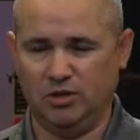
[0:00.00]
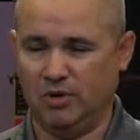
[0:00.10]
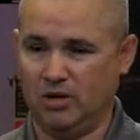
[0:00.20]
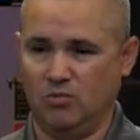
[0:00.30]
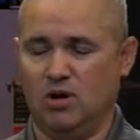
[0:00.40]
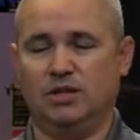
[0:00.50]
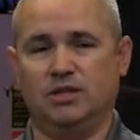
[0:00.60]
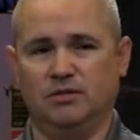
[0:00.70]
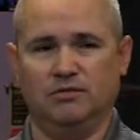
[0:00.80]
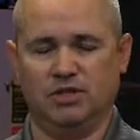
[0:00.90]
You might want
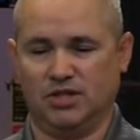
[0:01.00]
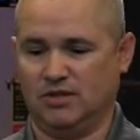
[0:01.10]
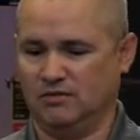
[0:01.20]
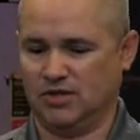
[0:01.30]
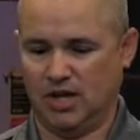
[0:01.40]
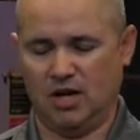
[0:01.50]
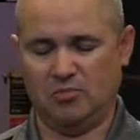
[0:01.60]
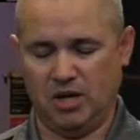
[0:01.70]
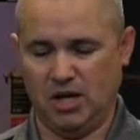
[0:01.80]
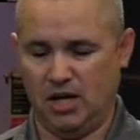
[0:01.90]
to just set up
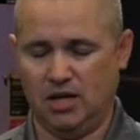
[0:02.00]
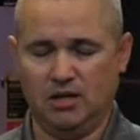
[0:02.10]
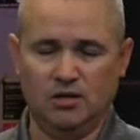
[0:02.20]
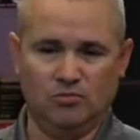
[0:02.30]
a